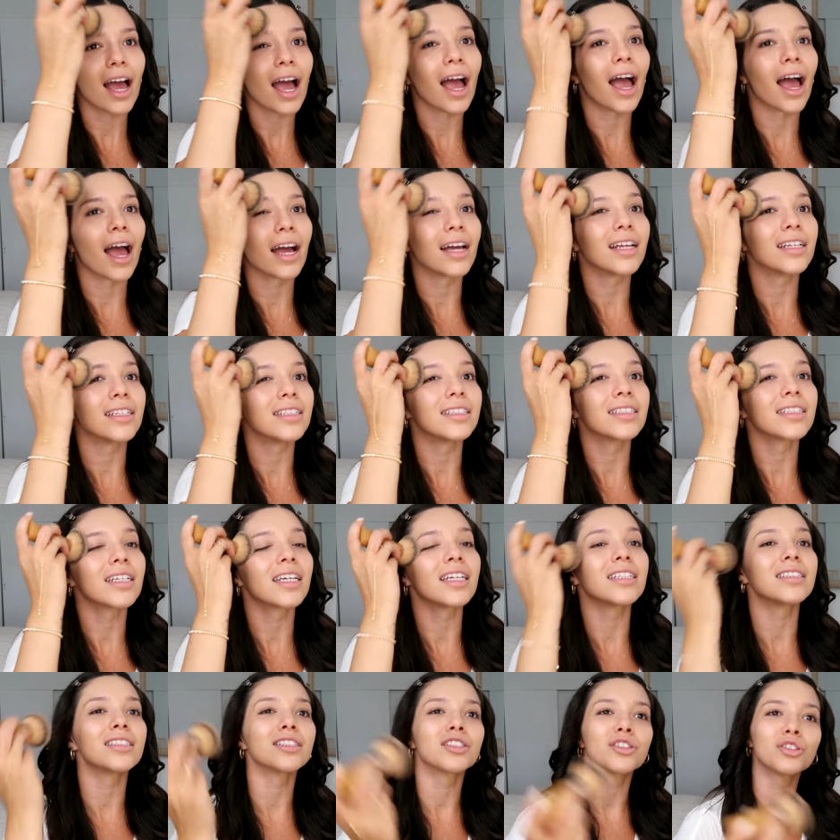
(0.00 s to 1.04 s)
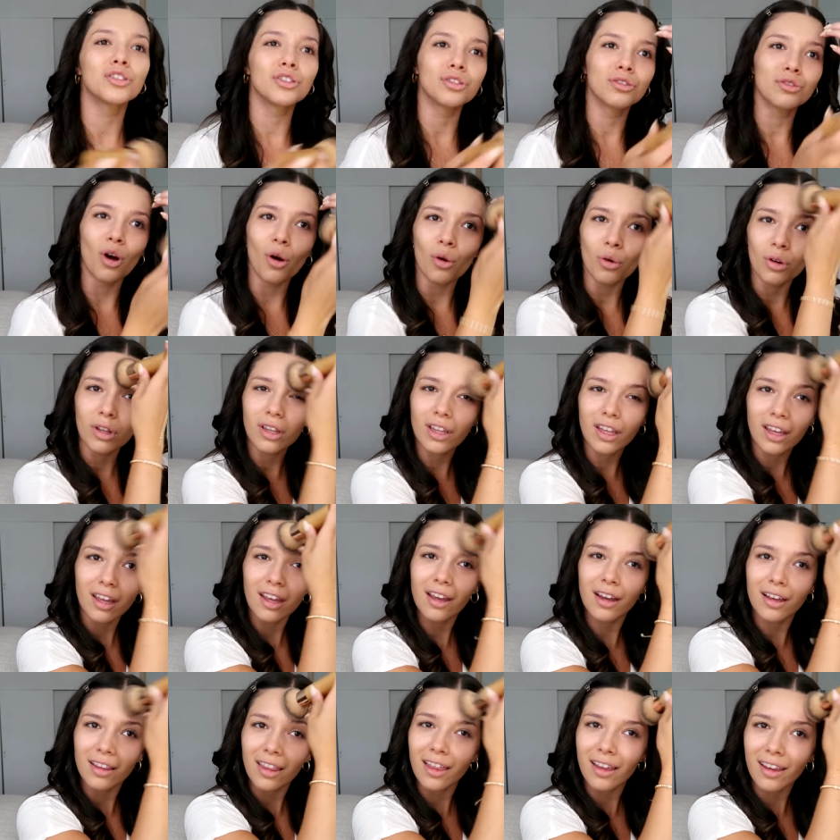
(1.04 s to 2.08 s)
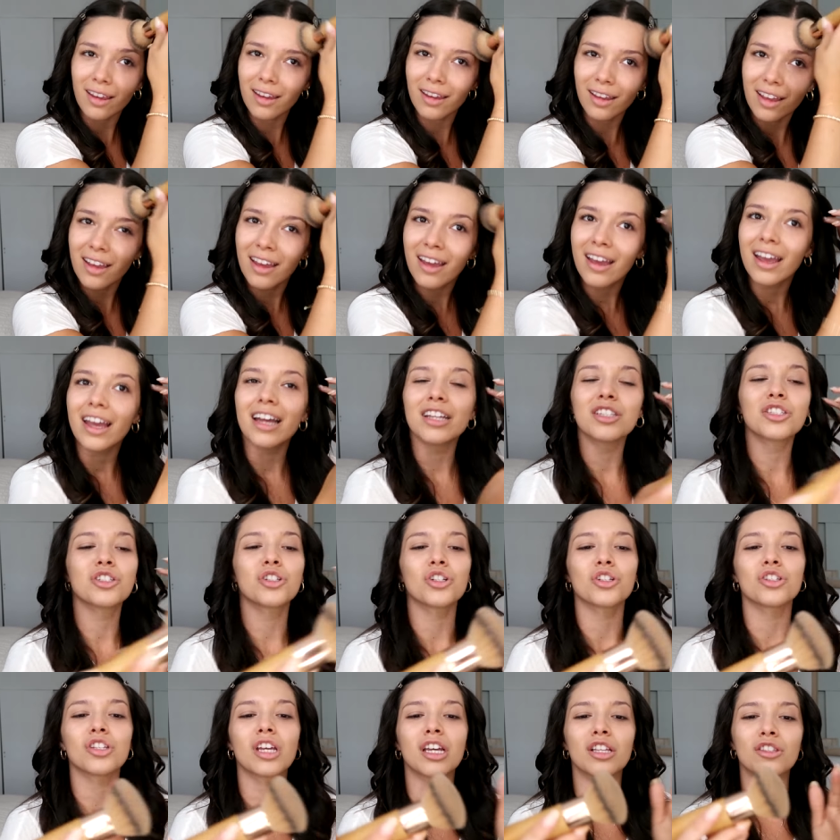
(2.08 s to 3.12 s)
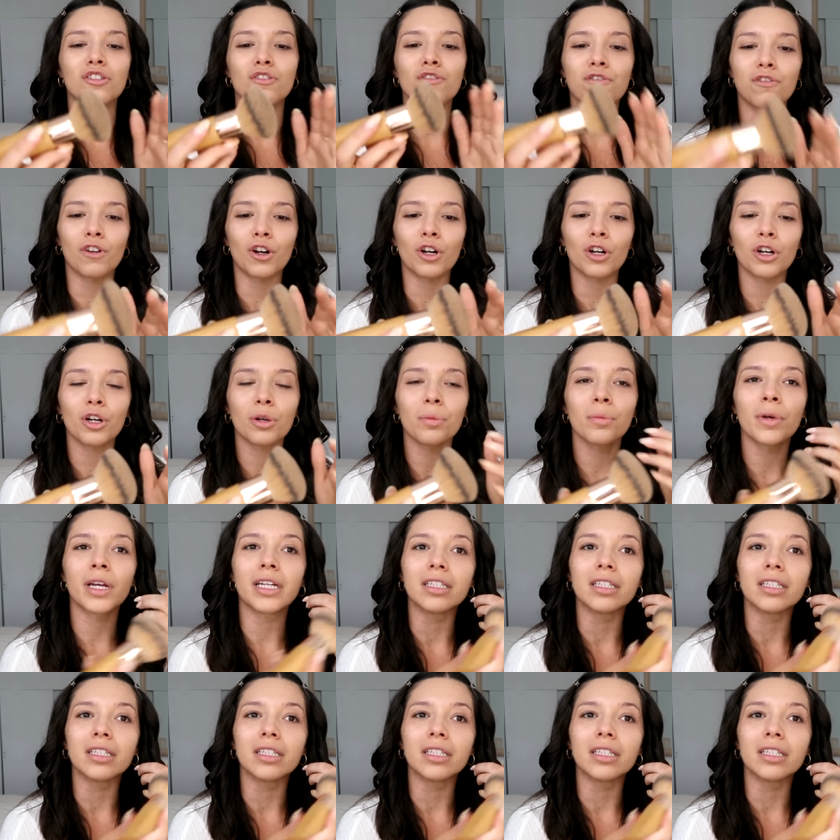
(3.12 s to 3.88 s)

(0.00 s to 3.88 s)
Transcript: and it's totally like, it's just, it's firm.